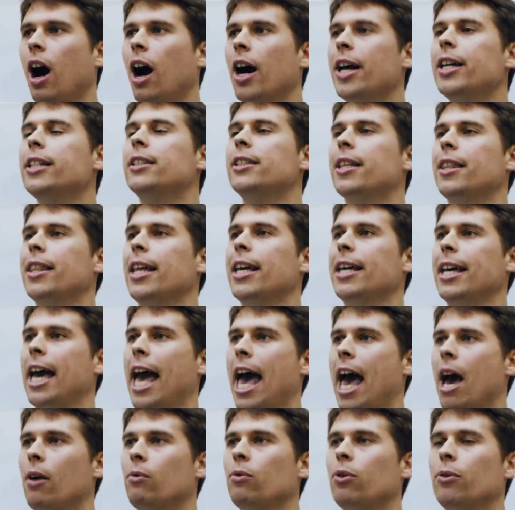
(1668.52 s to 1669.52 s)
I used to
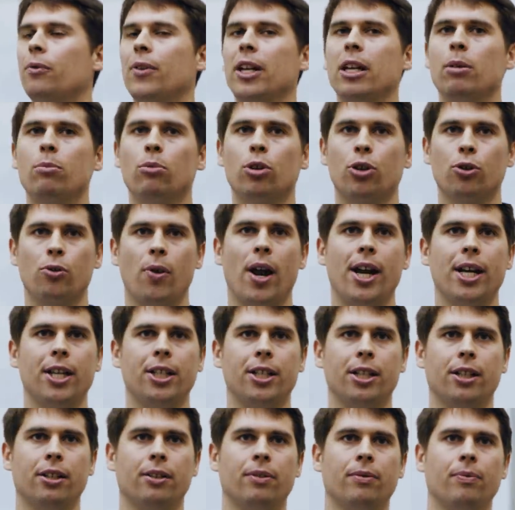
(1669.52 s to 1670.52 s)
think everything in
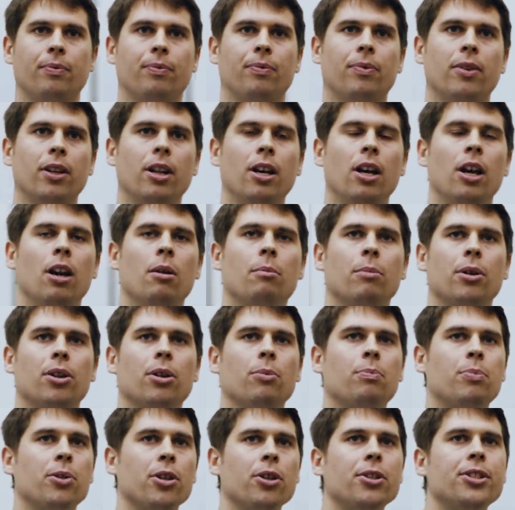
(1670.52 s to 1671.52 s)
moderation.
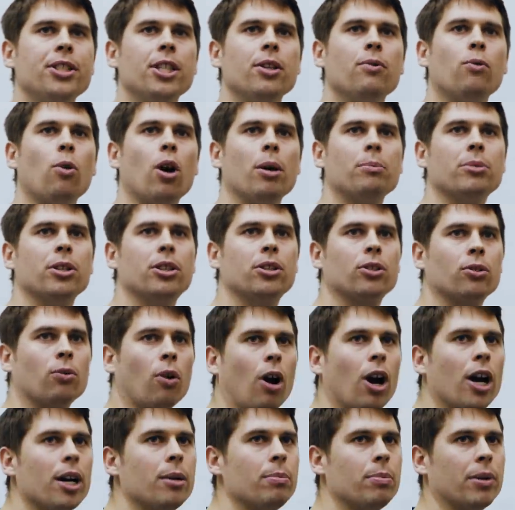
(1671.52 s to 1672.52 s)
But the beauty of what I'm
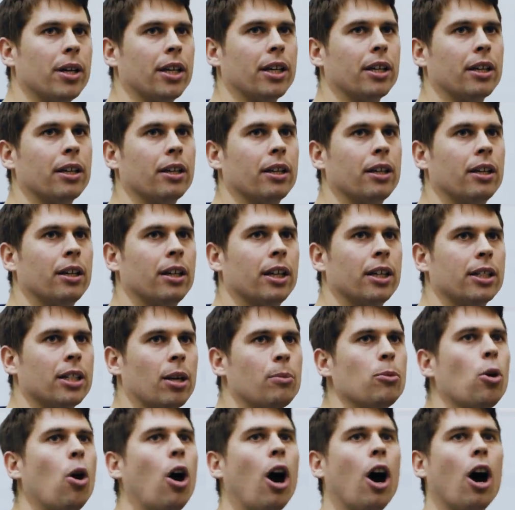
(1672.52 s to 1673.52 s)
describing
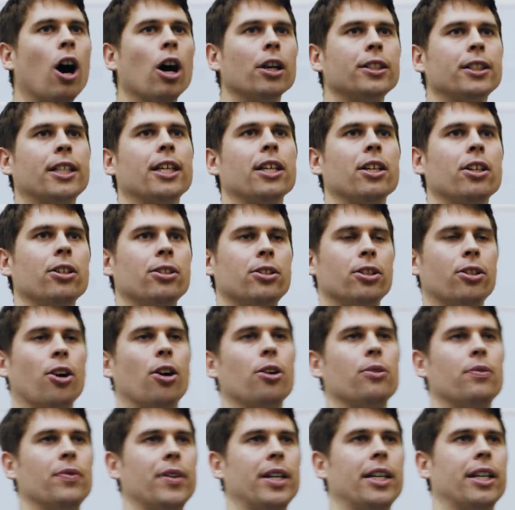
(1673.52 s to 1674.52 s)
is I'm not asking you to
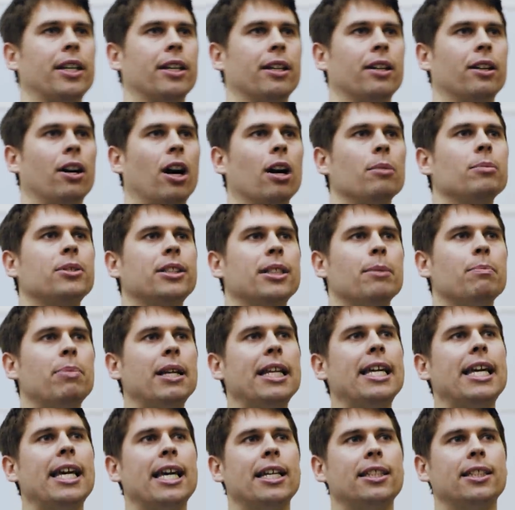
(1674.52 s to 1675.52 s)
go vegan. I'm
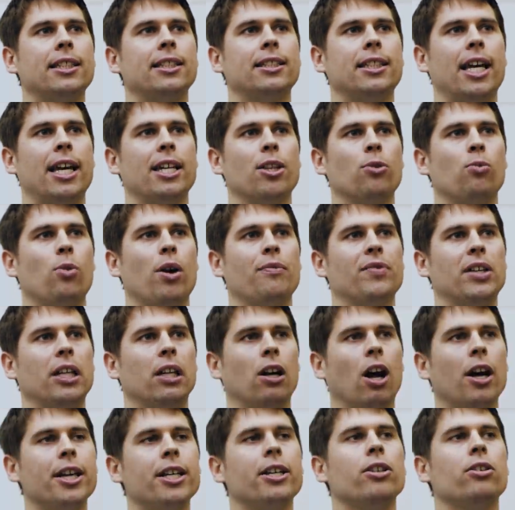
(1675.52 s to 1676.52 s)
simply here to say that whether
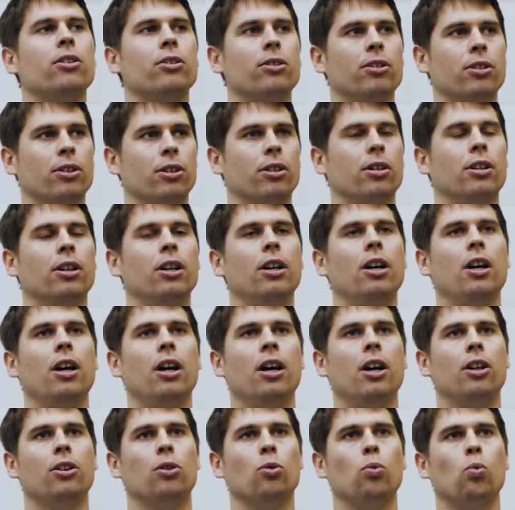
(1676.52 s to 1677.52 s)
you like it or not,
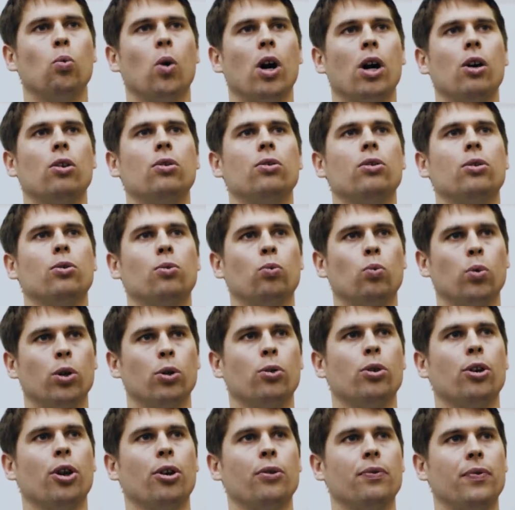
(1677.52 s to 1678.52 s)
the world
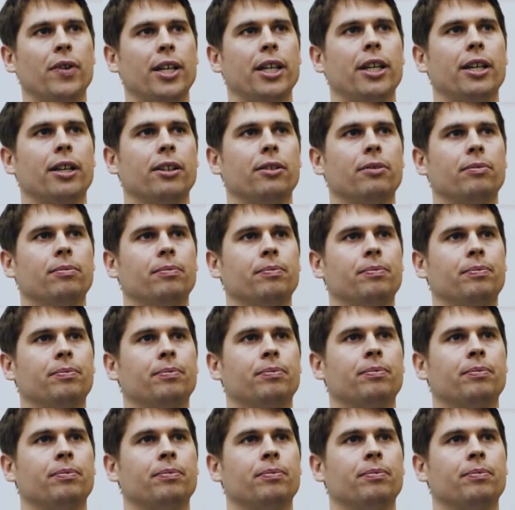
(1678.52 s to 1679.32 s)
will go vegan.